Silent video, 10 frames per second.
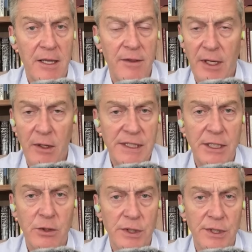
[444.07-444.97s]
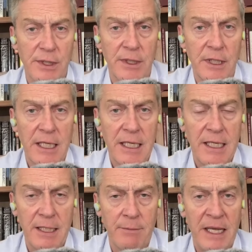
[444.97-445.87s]
They're as interested
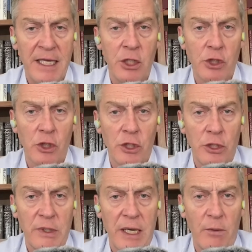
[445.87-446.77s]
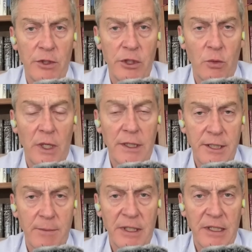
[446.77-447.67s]
in making sure you get what you want
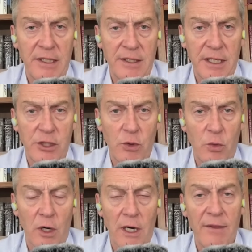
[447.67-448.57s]
typically as you are,